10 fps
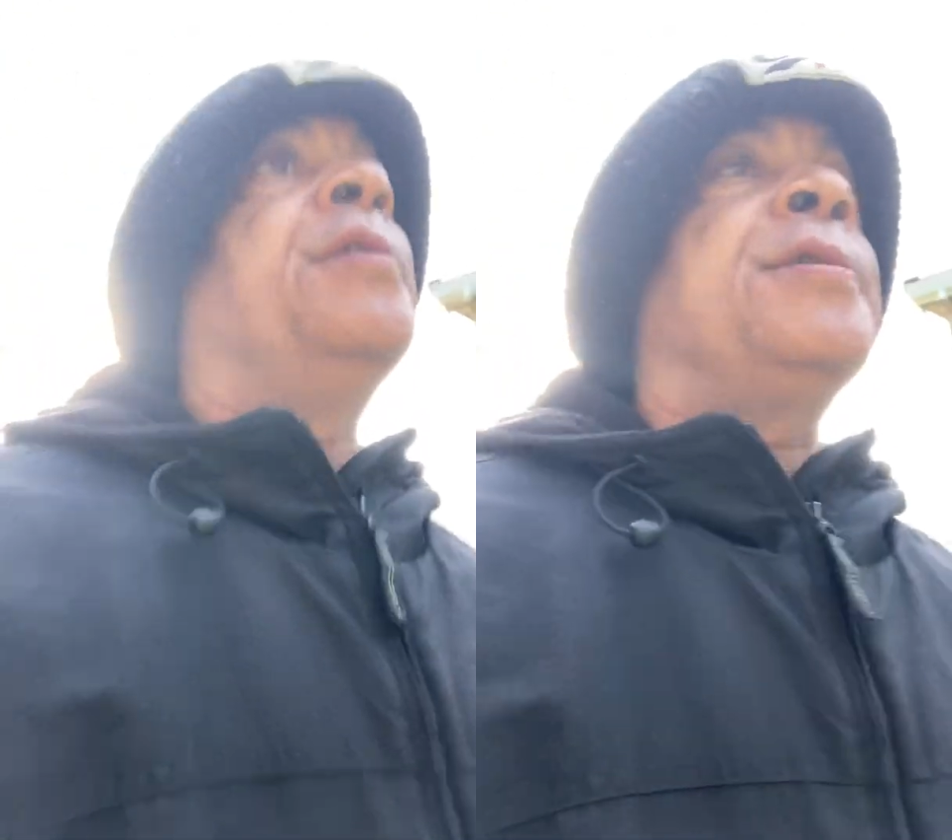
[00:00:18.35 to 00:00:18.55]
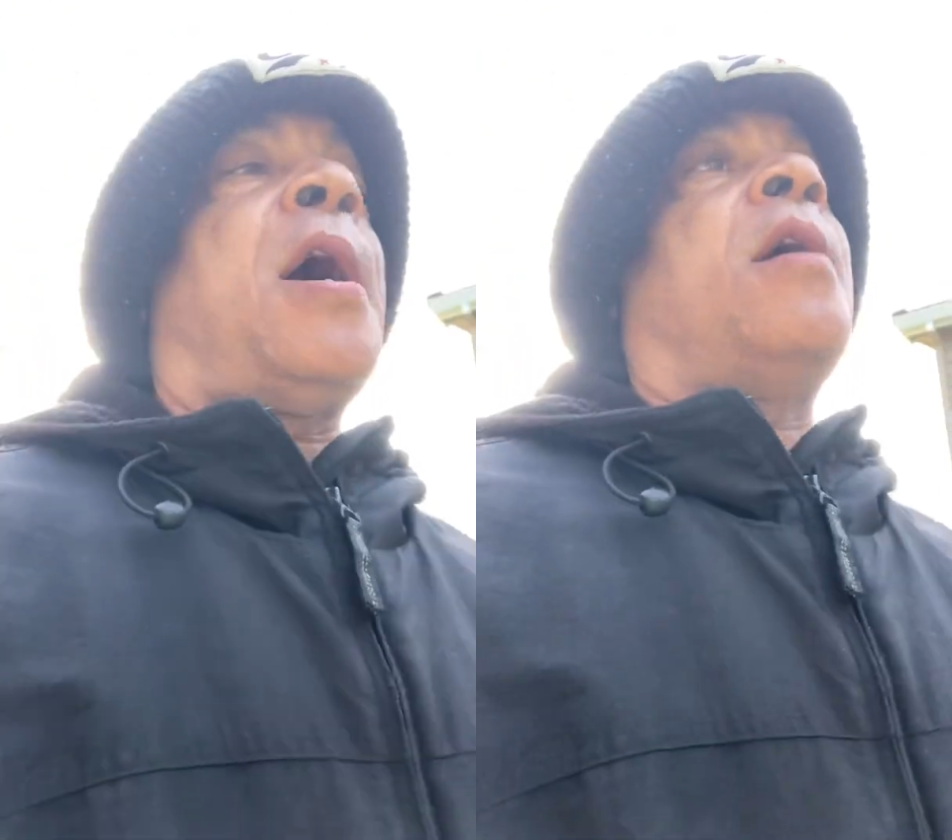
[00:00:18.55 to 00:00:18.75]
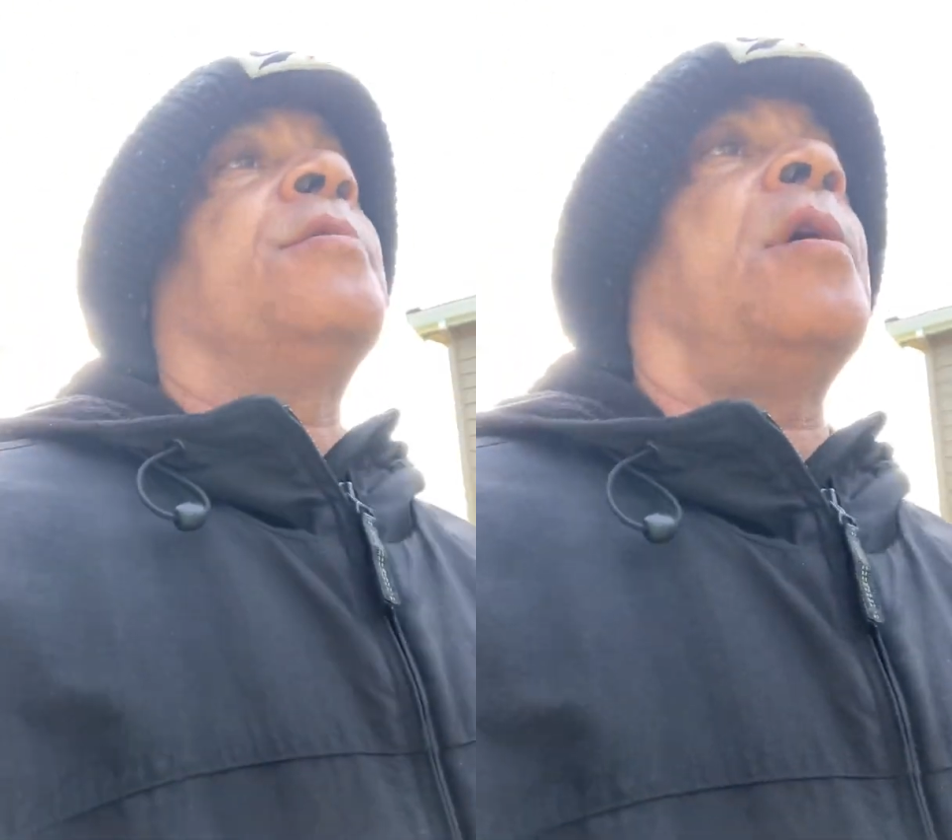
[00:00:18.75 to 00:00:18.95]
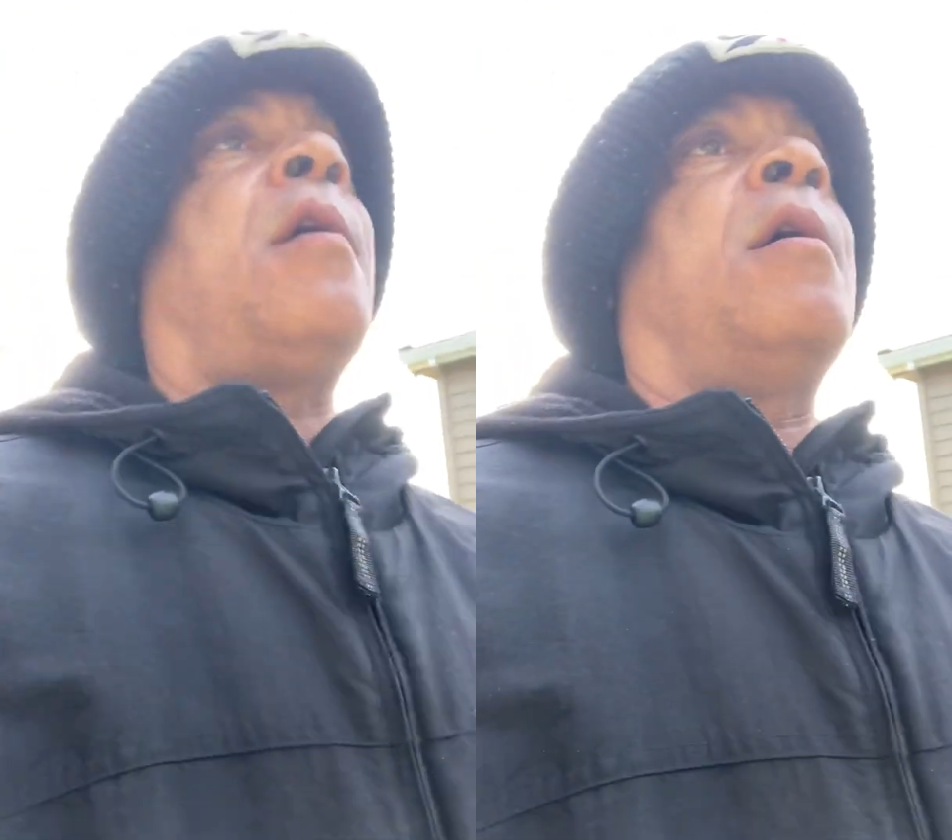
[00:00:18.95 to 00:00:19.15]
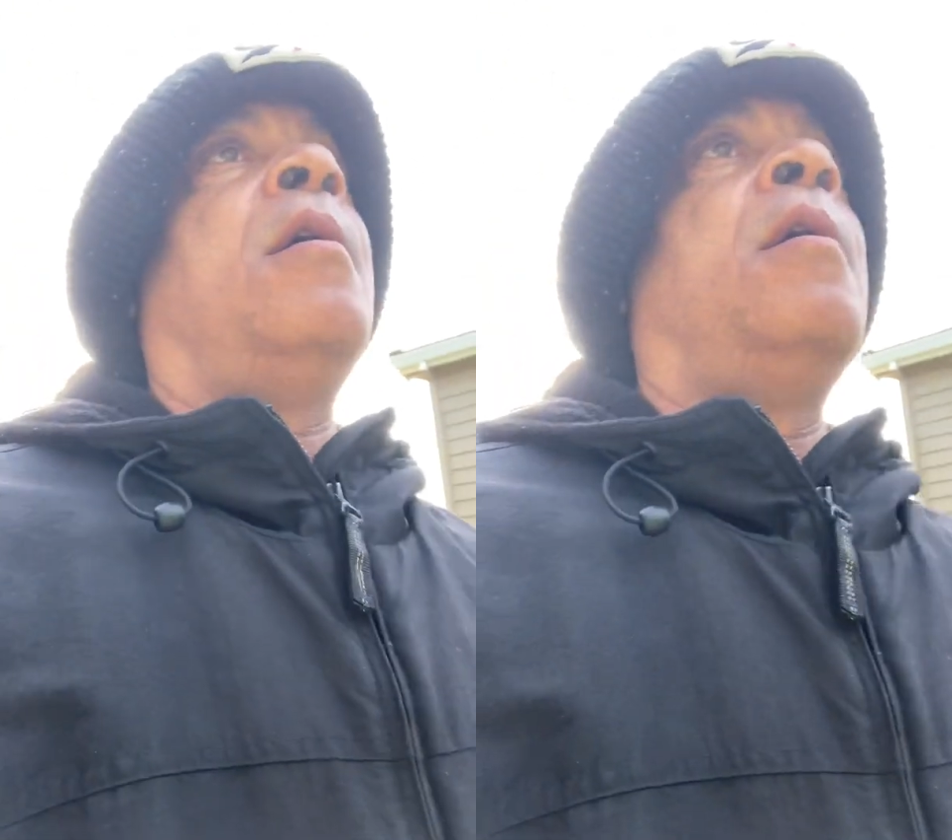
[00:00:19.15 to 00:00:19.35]
desires
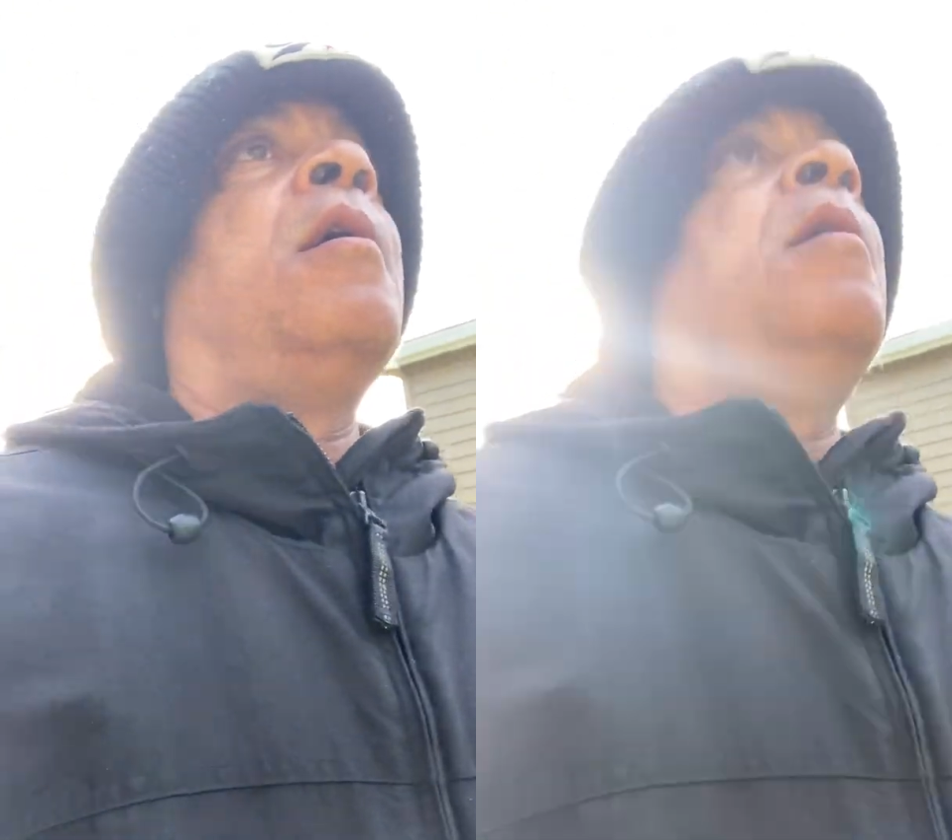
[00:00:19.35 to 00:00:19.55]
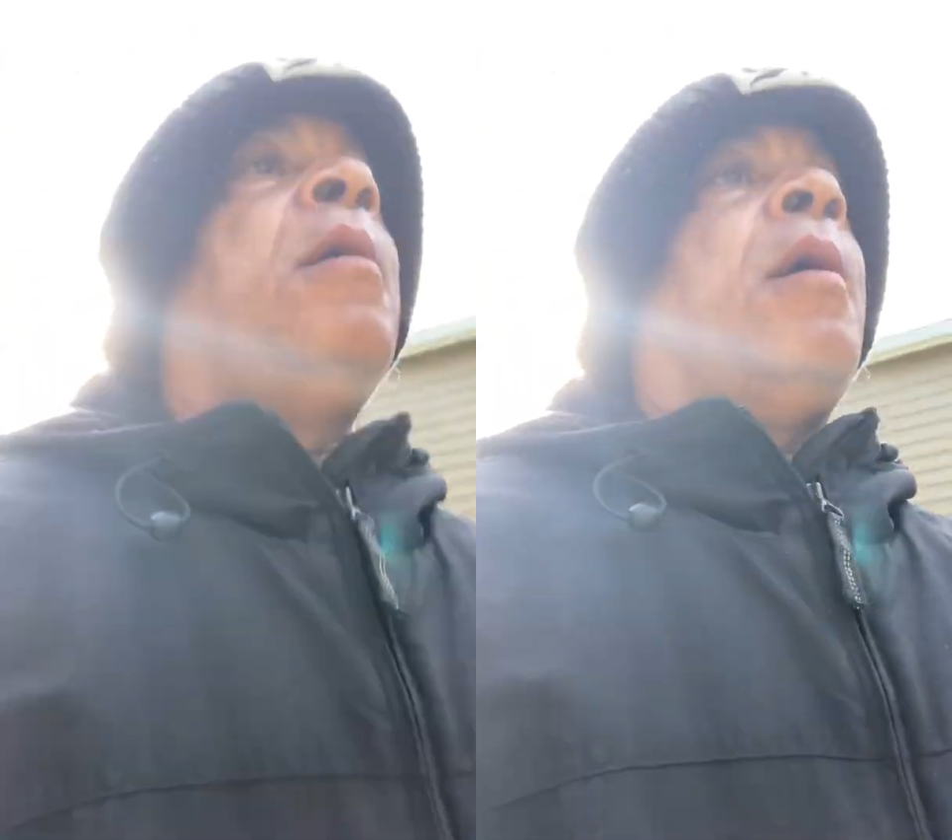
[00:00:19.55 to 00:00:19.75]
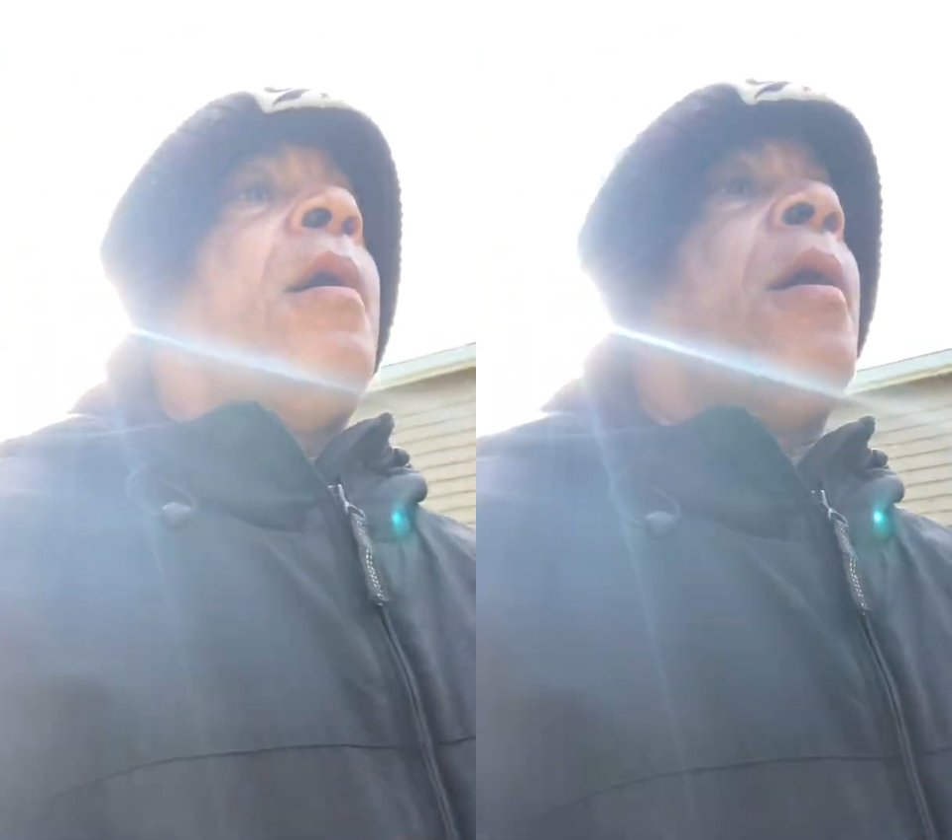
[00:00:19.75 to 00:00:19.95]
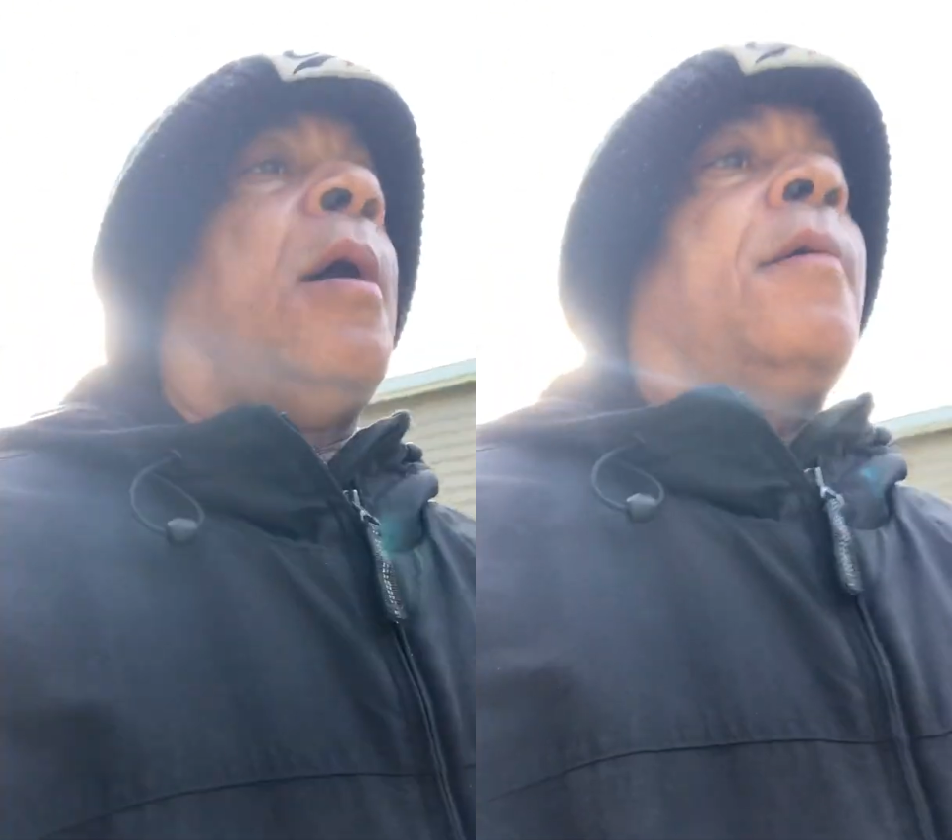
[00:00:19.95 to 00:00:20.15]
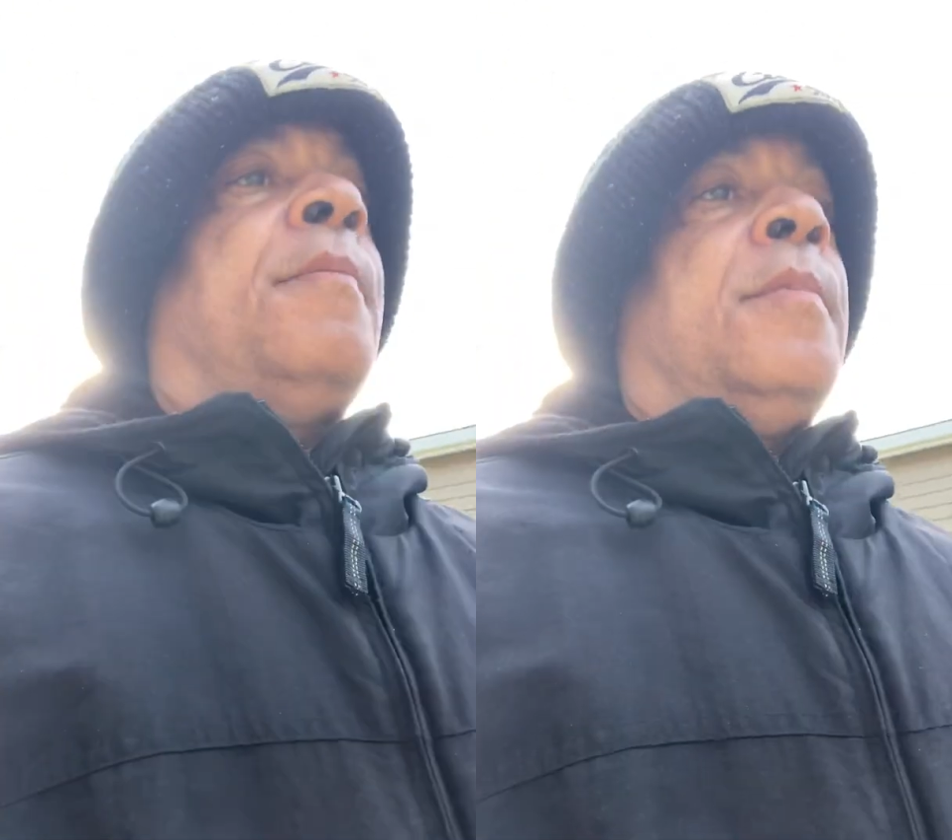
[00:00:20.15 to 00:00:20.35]
are.